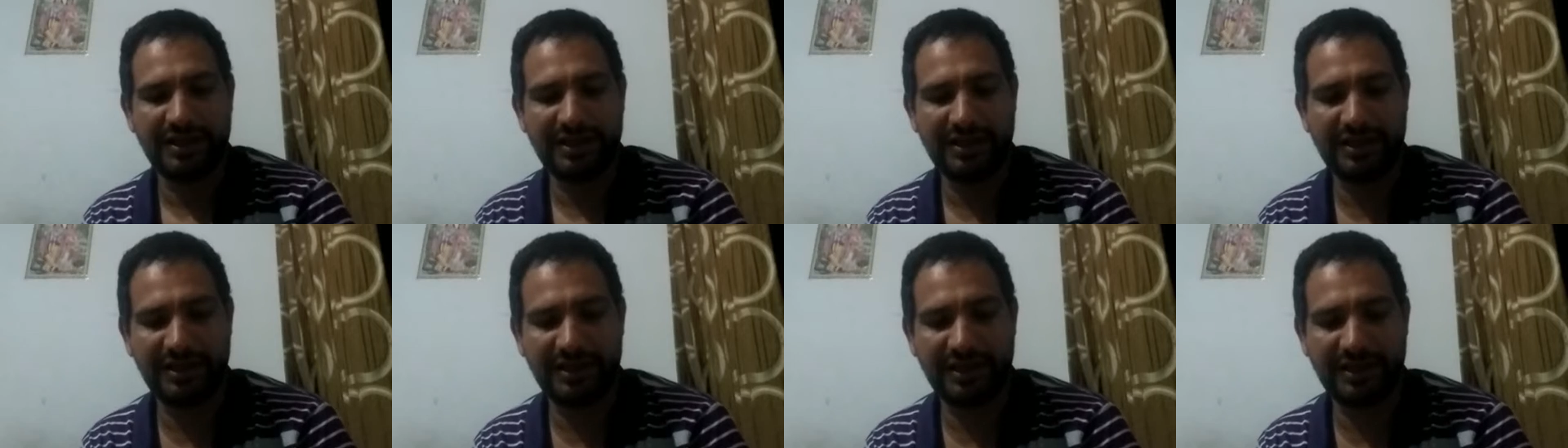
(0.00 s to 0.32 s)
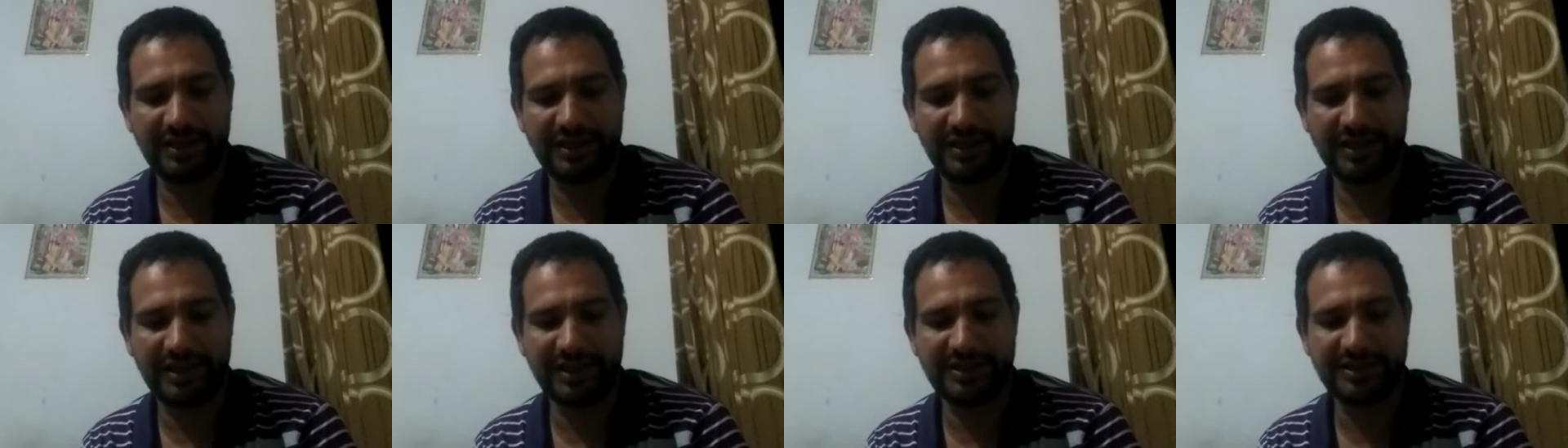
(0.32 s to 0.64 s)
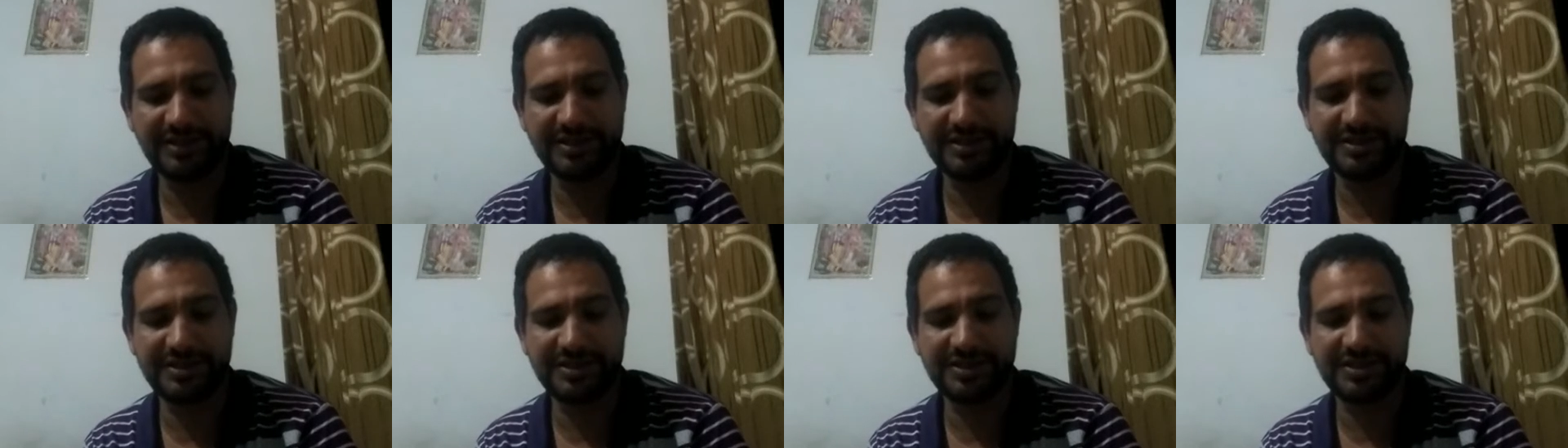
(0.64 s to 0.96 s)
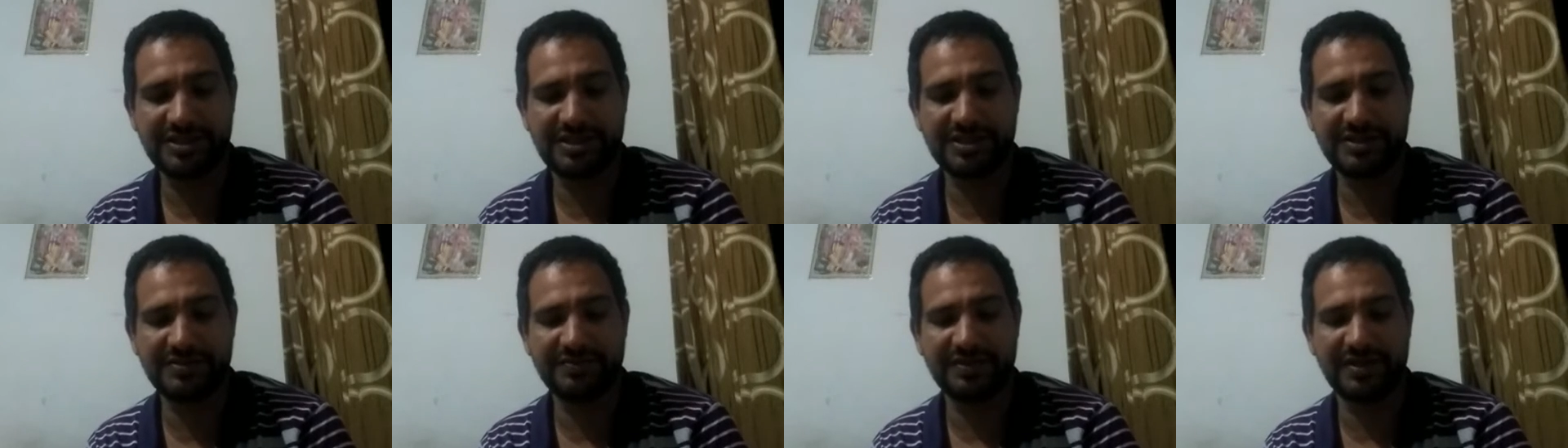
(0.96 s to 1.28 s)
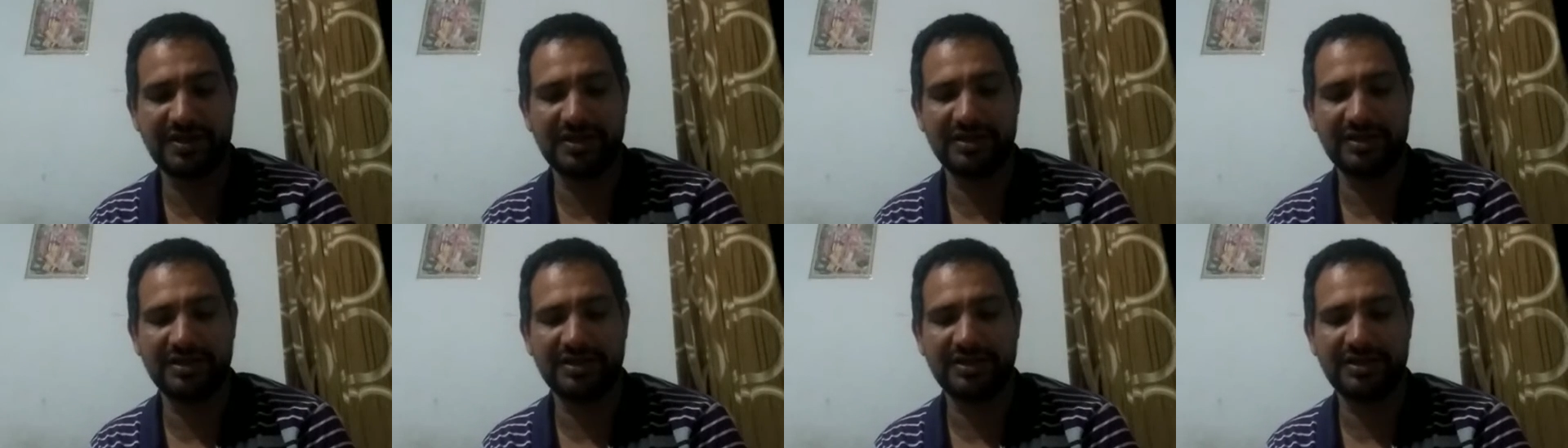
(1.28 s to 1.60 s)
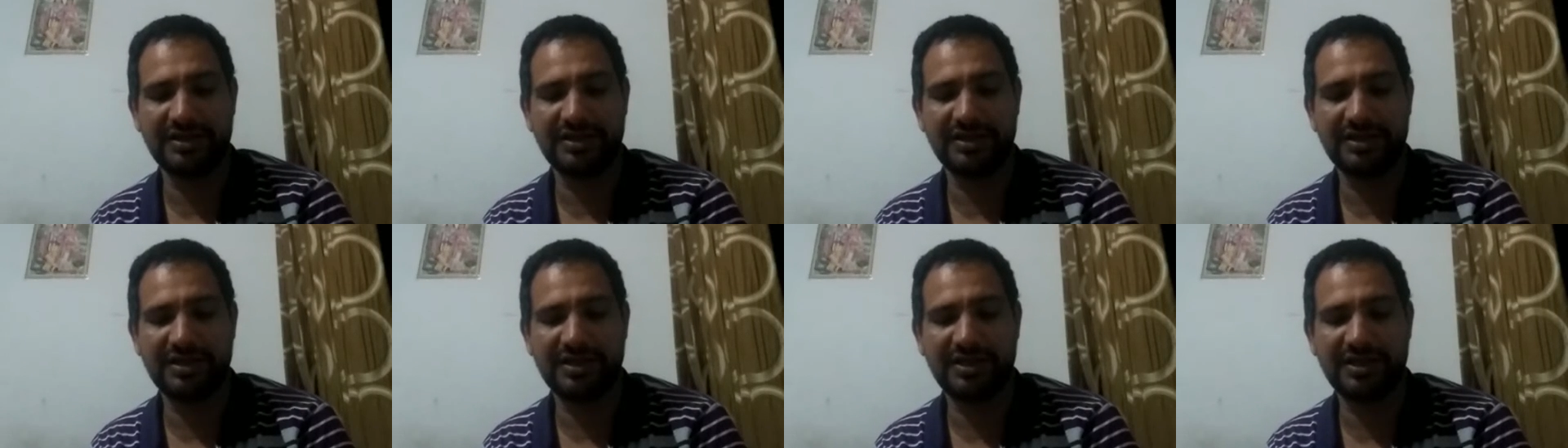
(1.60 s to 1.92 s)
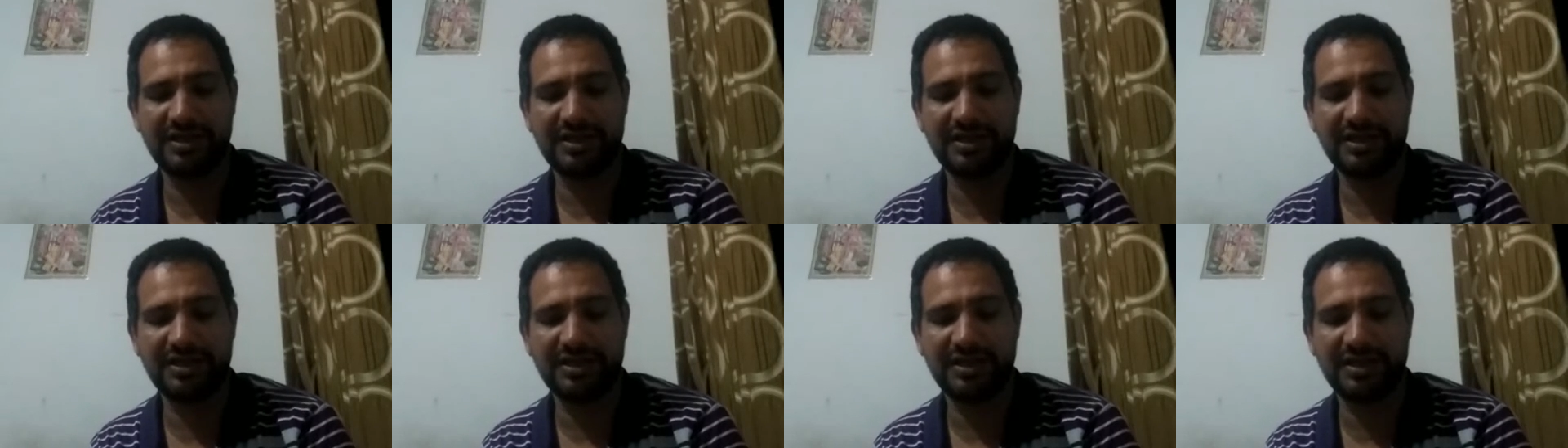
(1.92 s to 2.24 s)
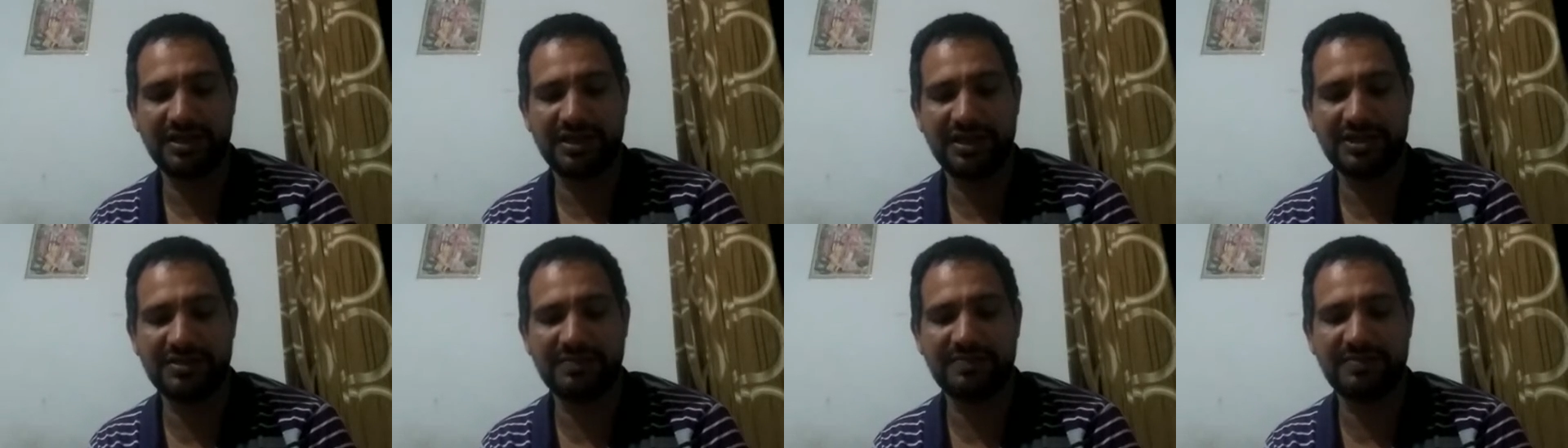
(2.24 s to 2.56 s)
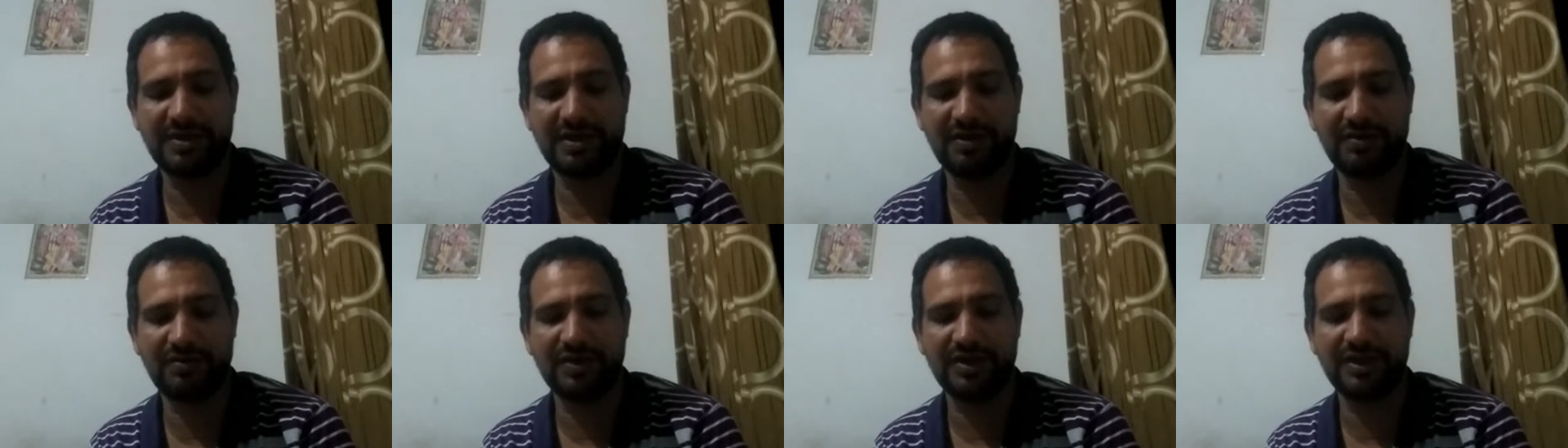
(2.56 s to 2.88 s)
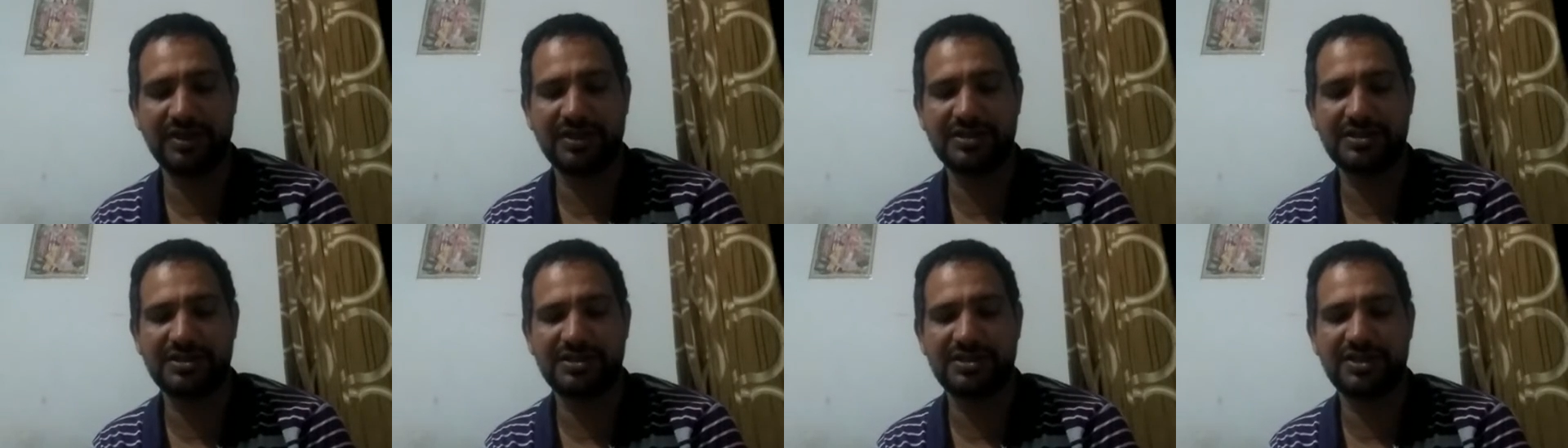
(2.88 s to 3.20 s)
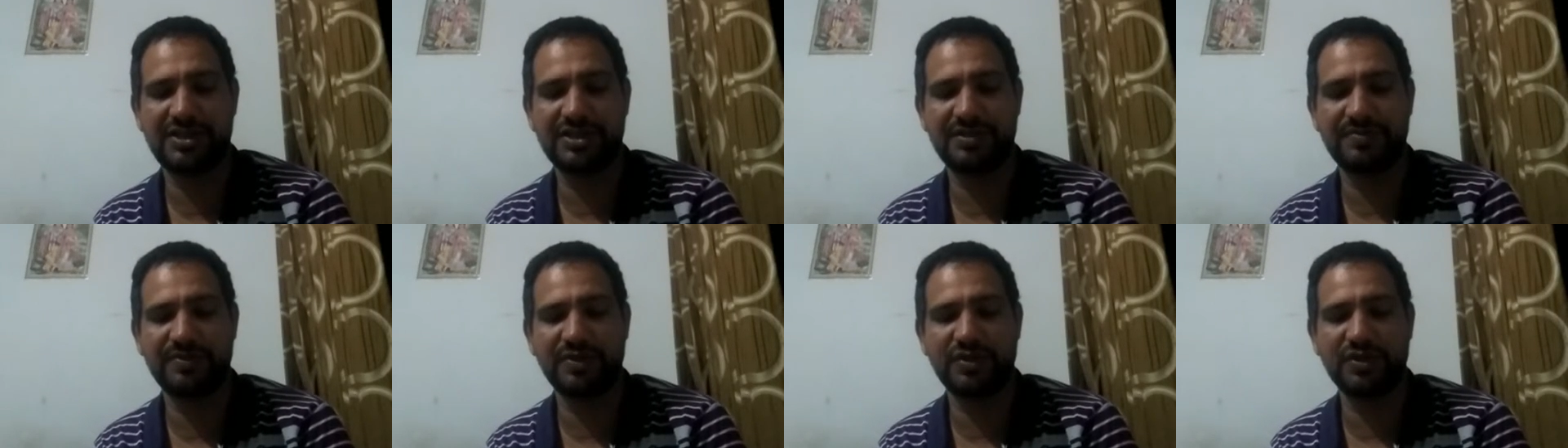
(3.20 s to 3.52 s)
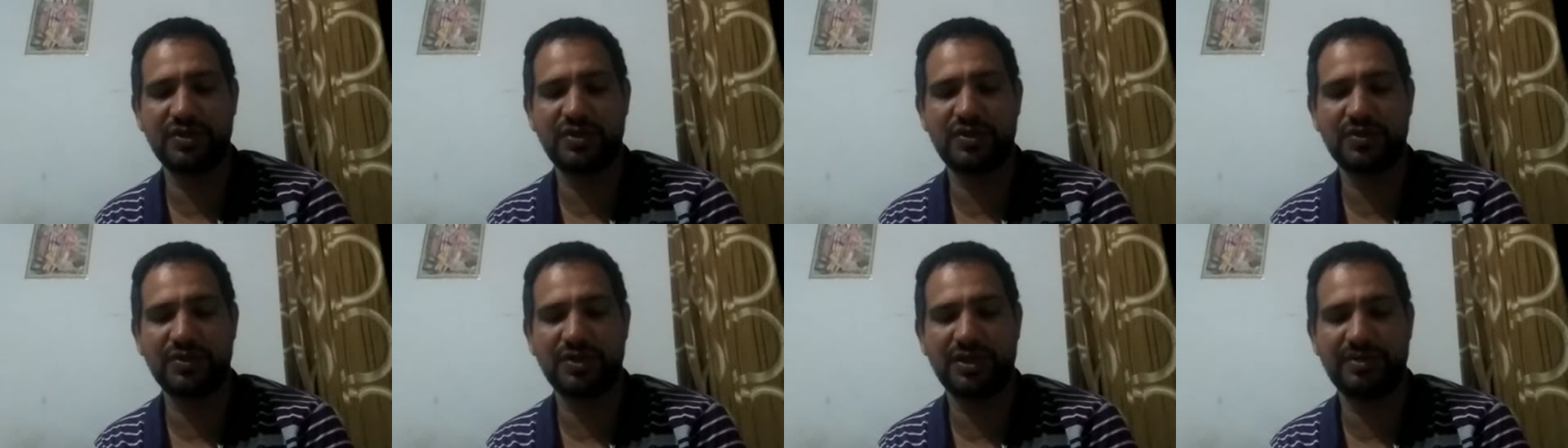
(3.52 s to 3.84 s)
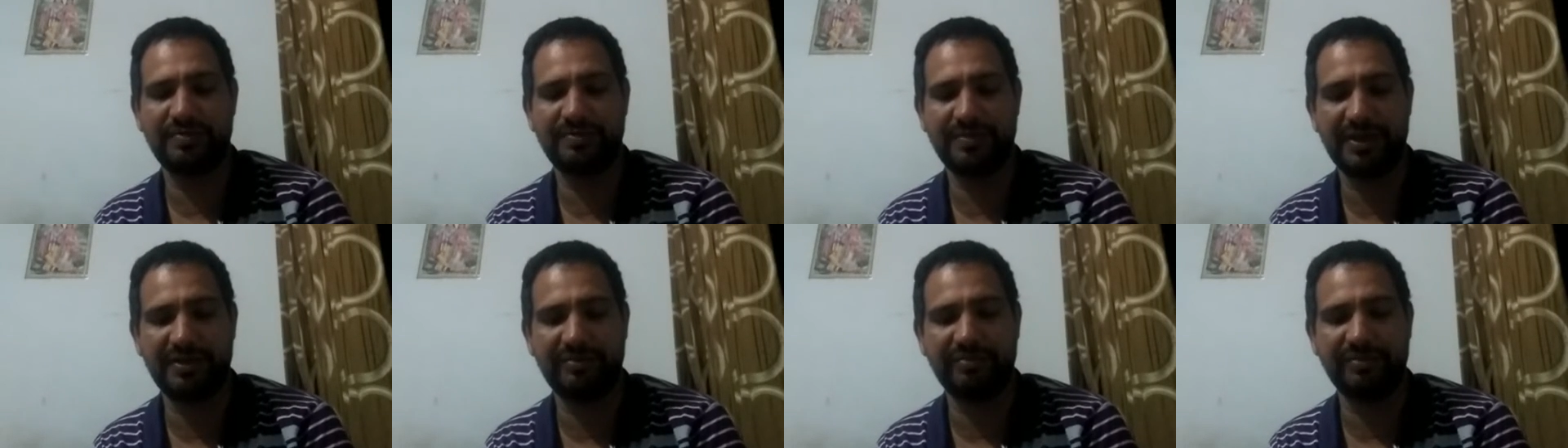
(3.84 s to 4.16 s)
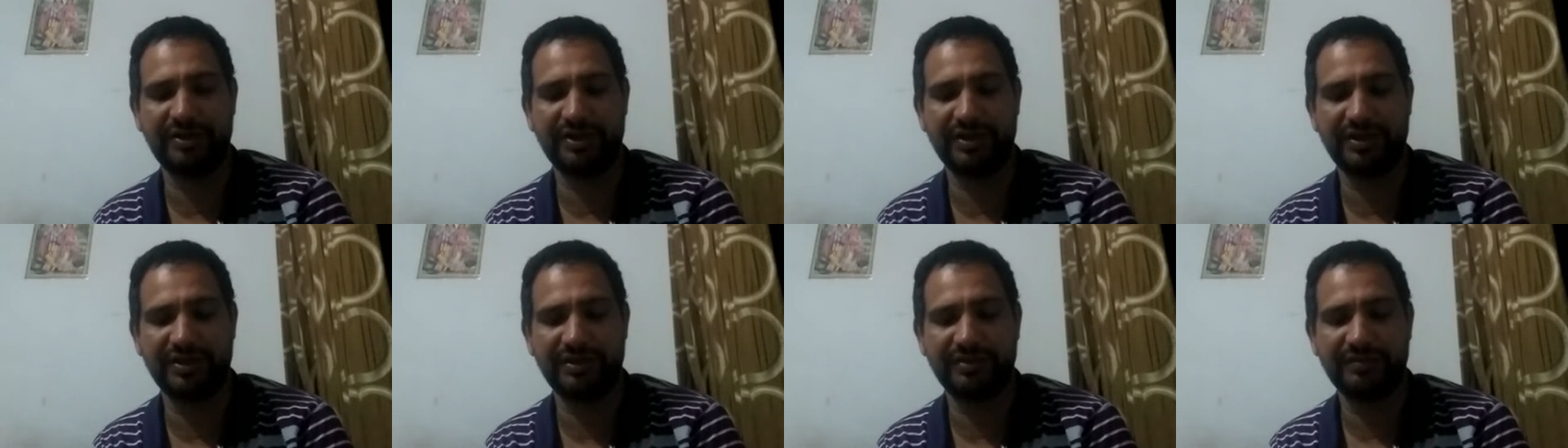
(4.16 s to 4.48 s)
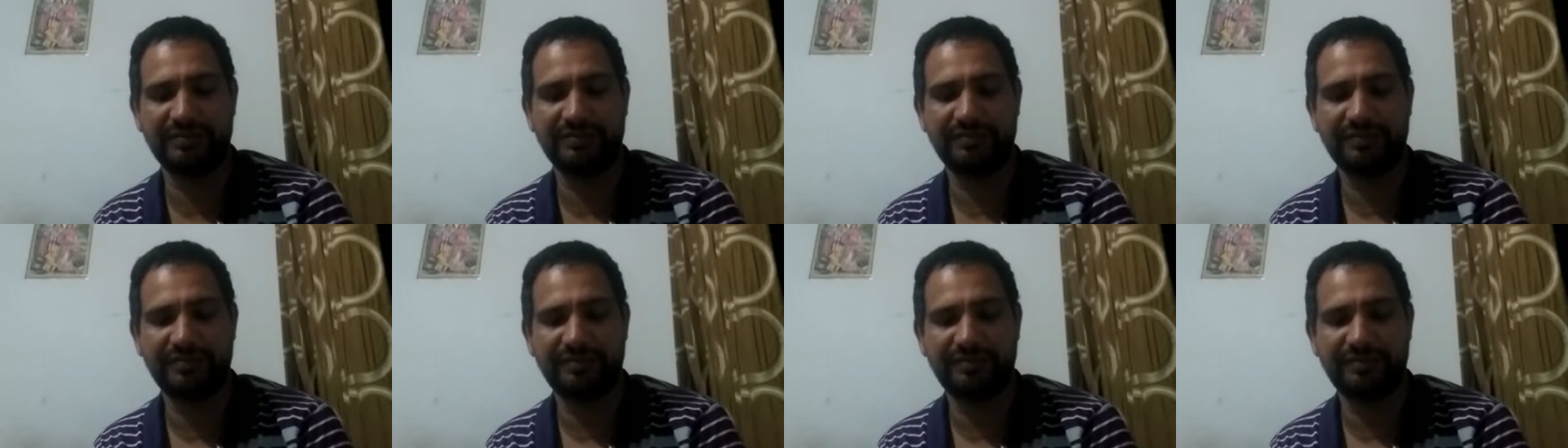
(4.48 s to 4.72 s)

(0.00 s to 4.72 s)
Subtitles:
in 1861, is Browning's tribute to her memory.